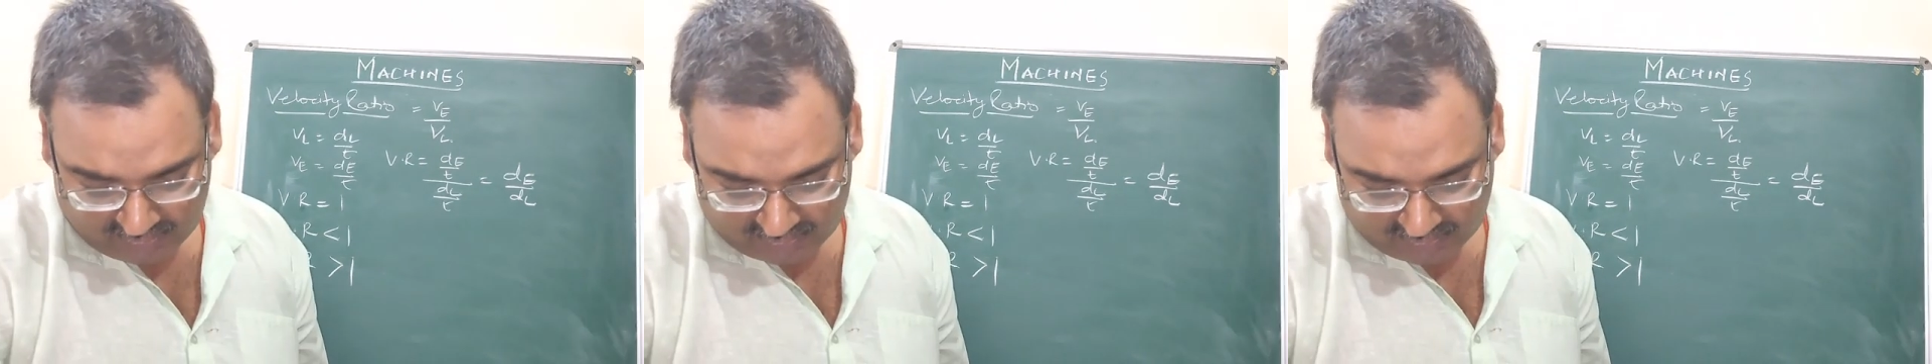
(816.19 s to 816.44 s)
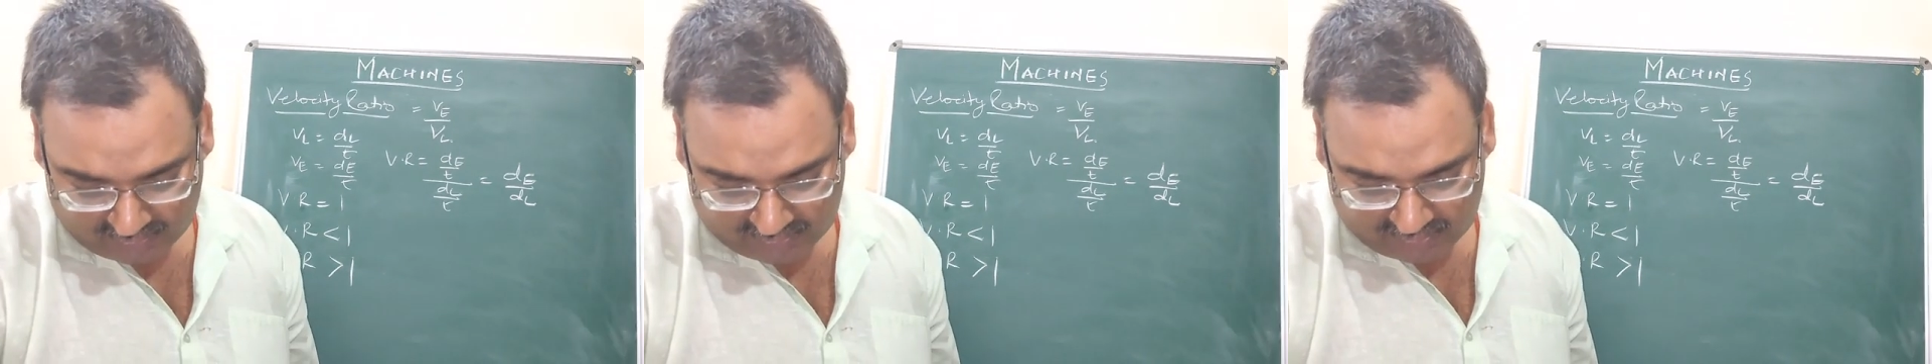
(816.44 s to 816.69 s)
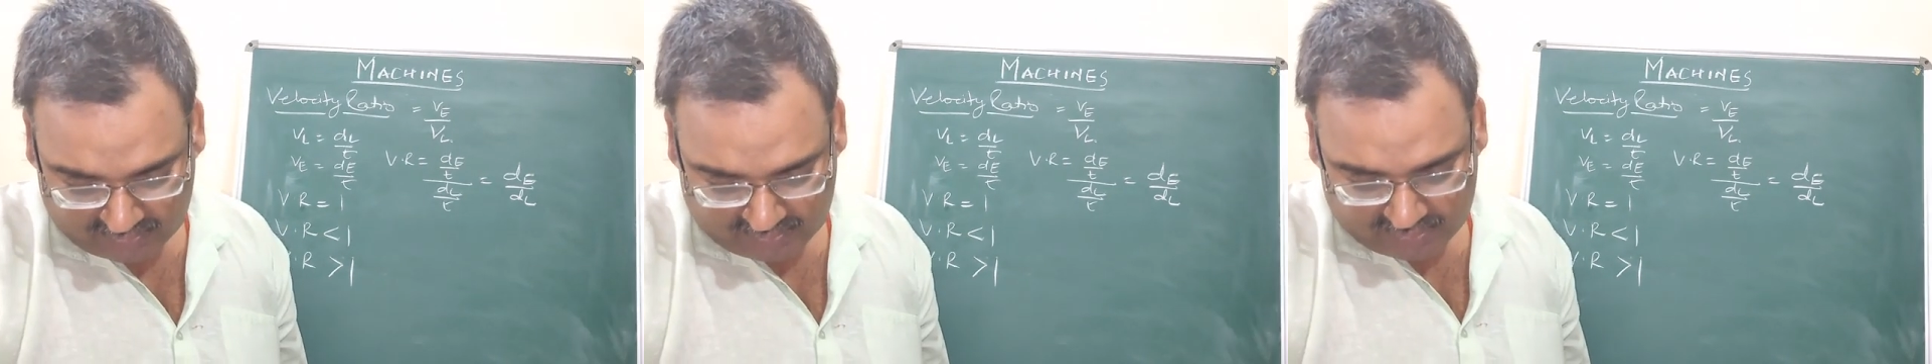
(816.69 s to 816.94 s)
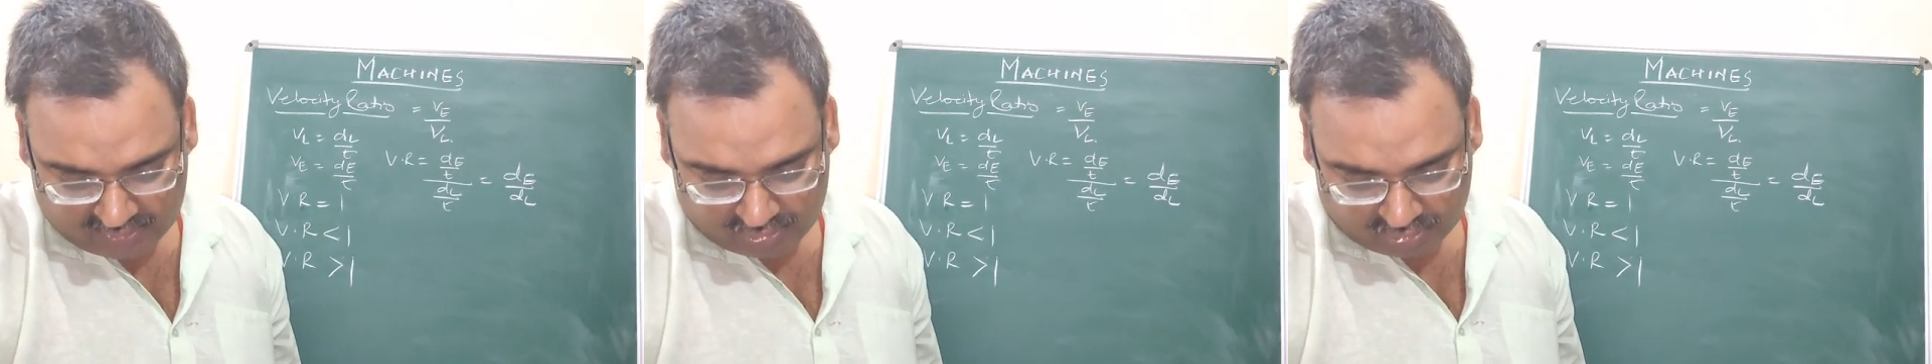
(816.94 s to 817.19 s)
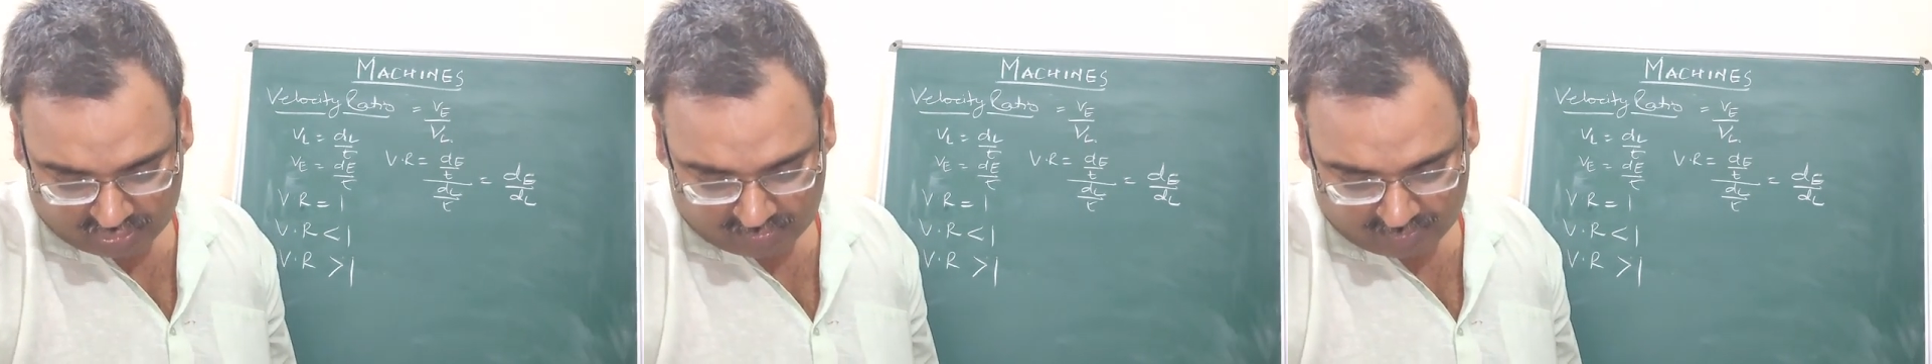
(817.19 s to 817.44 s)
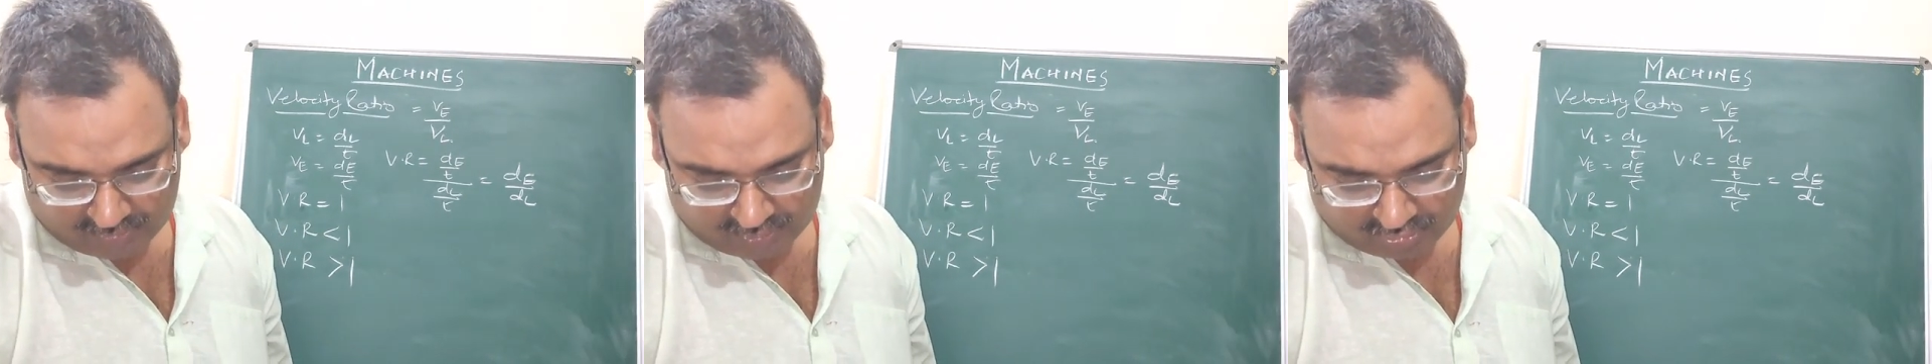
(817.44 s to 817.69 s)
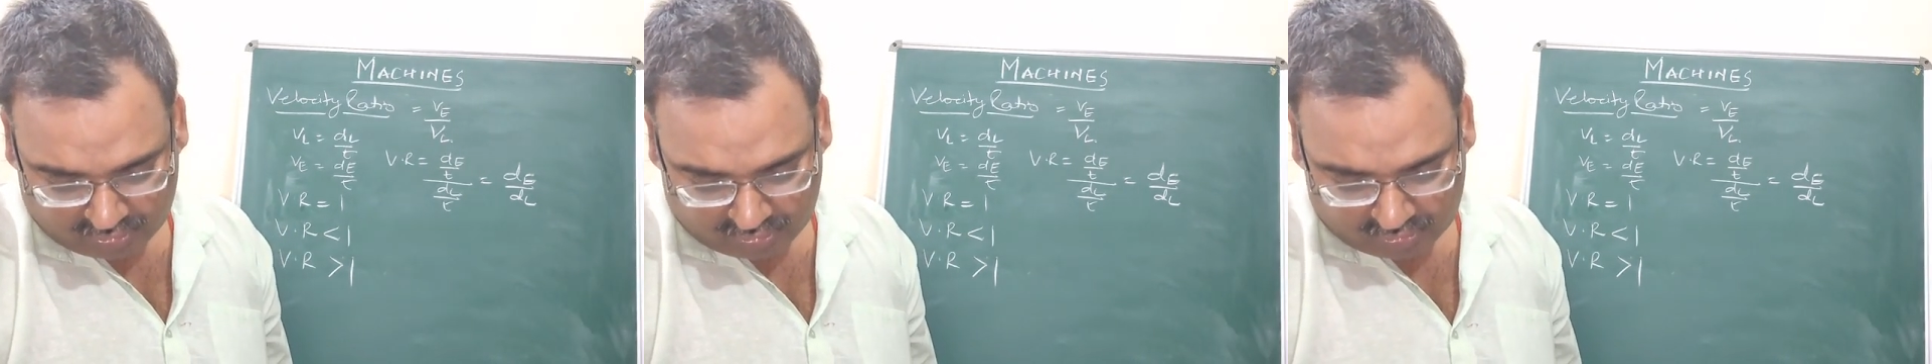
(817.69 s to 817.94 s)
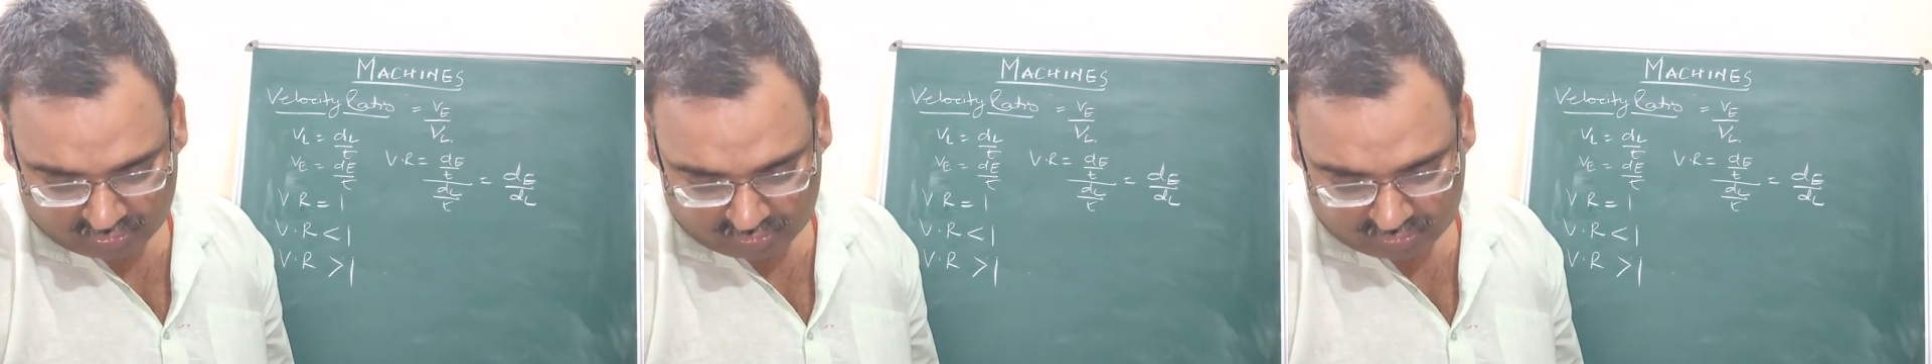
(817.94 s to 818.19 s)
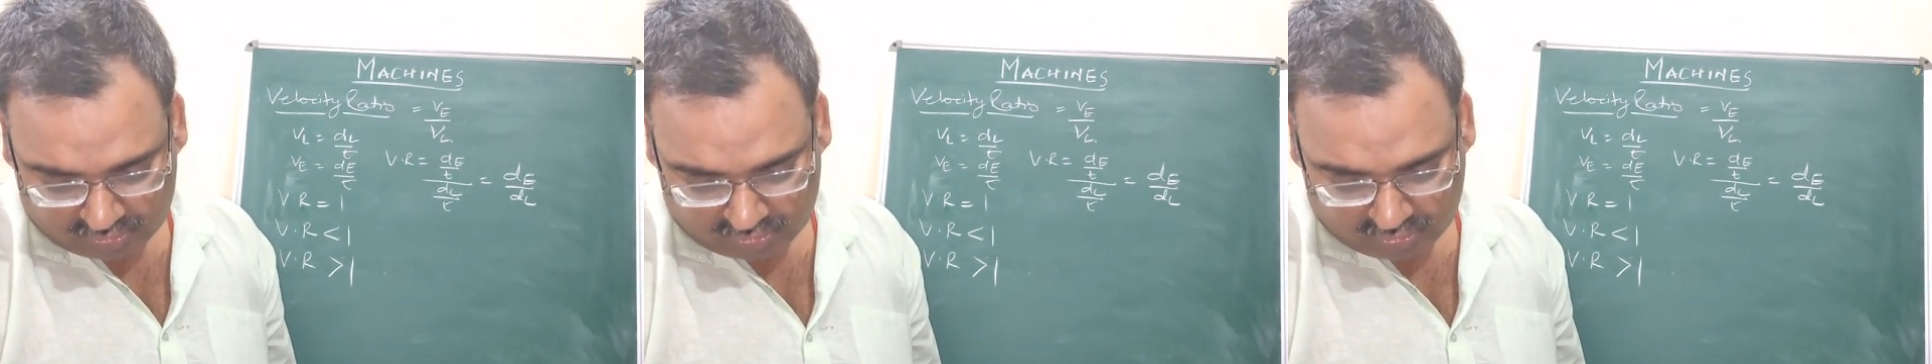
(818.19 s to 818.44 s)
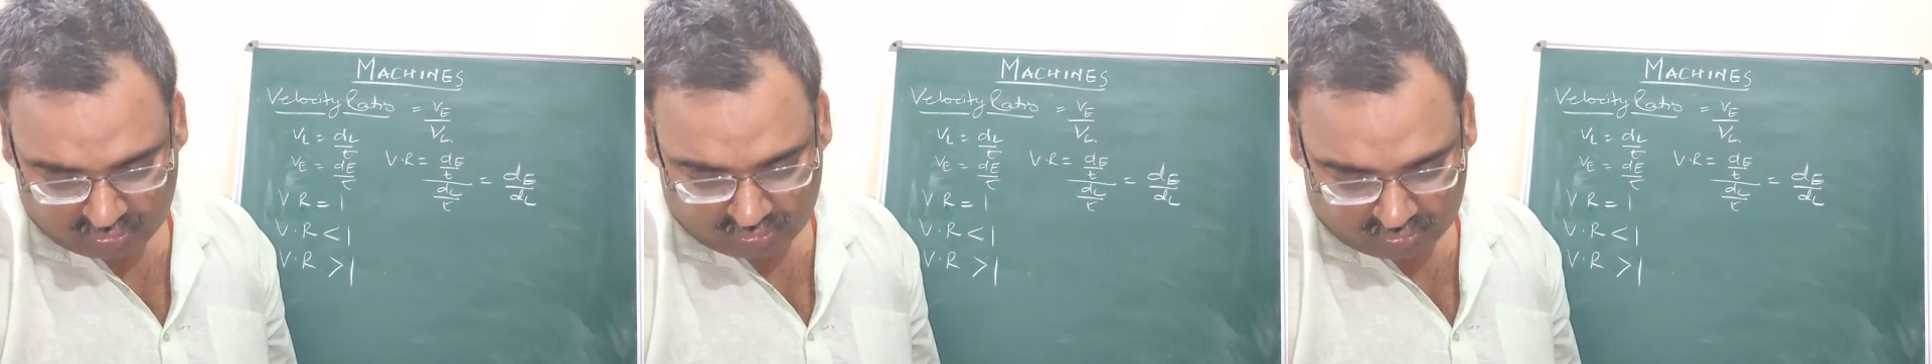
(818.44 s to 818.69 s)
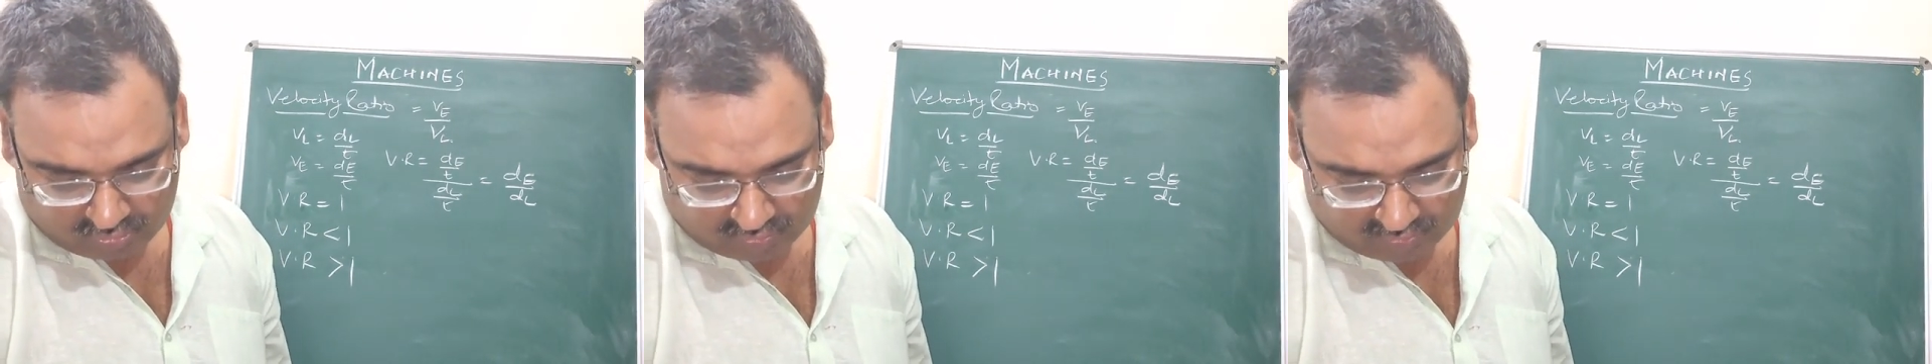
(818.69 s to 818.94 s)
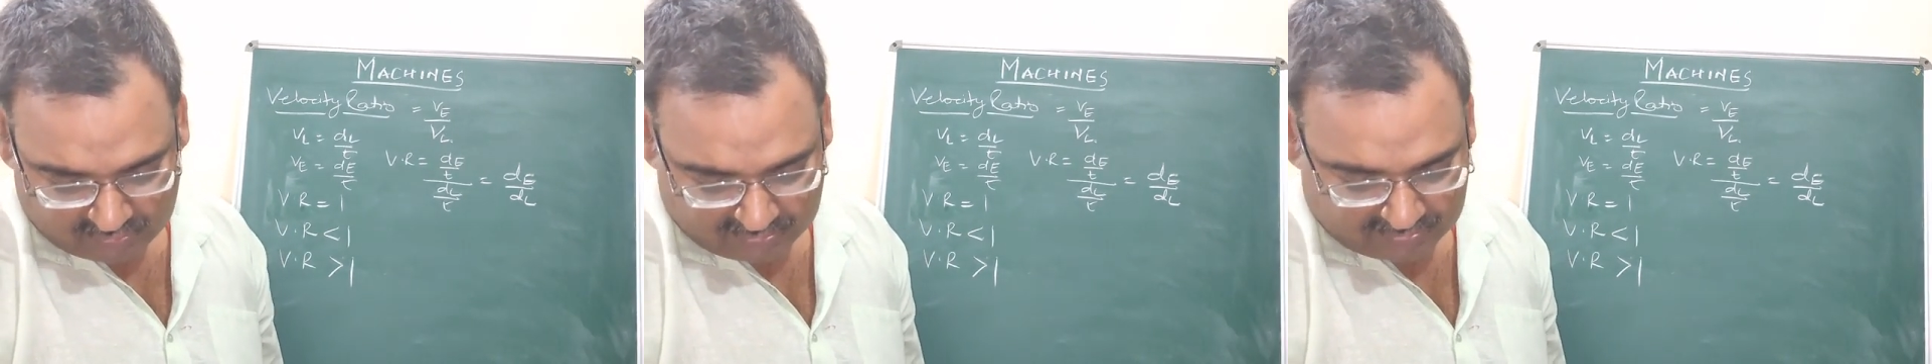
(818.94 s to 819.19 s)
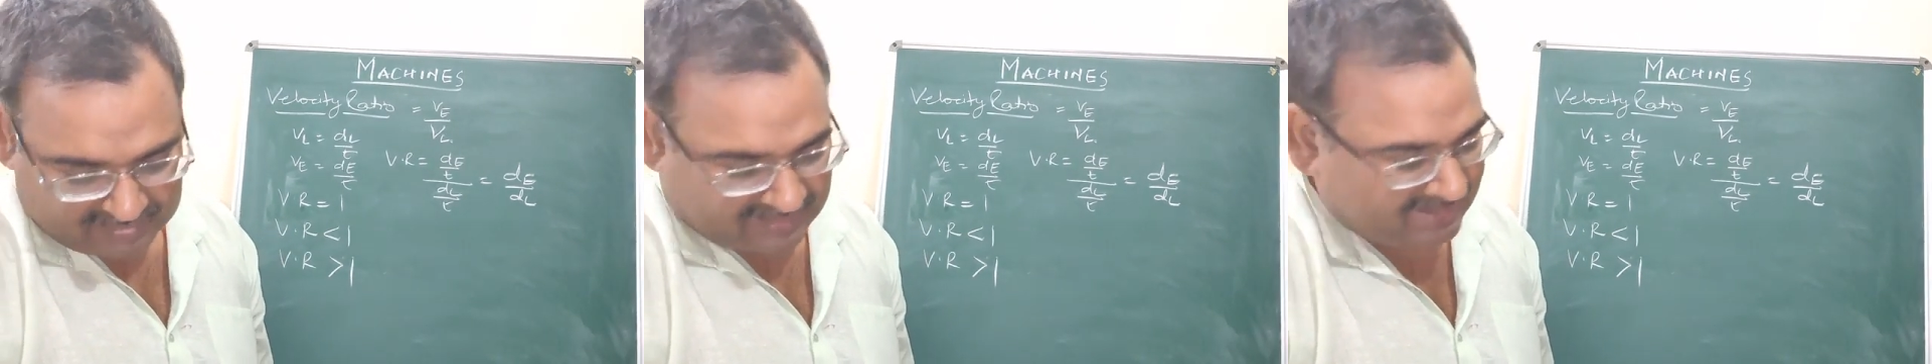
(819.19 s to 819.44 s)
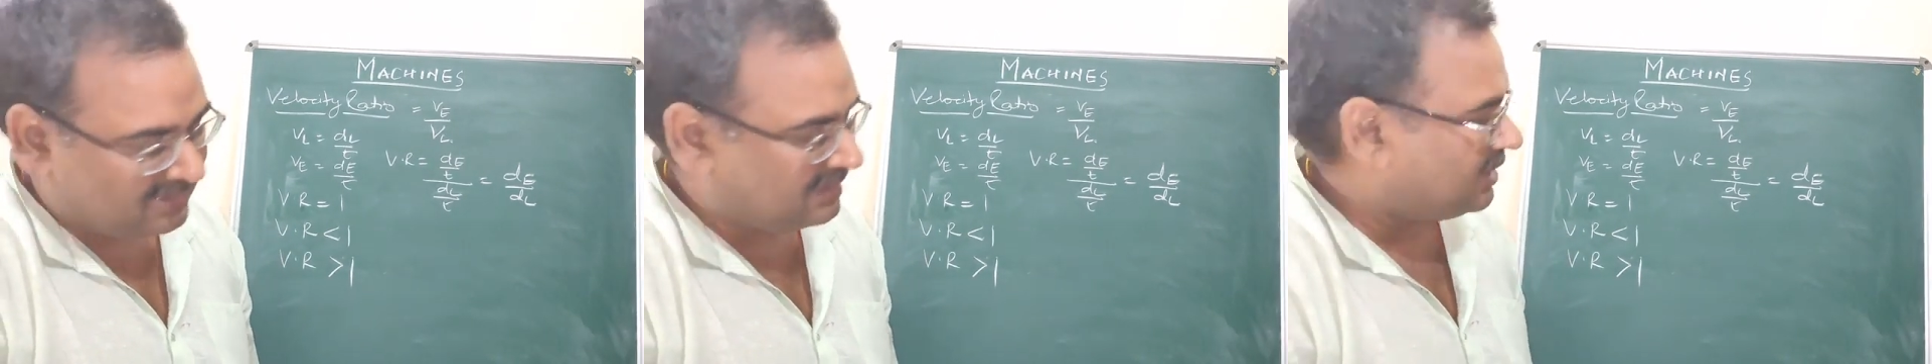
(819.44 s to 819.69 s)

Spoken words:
dE should be equal to dl. That is, the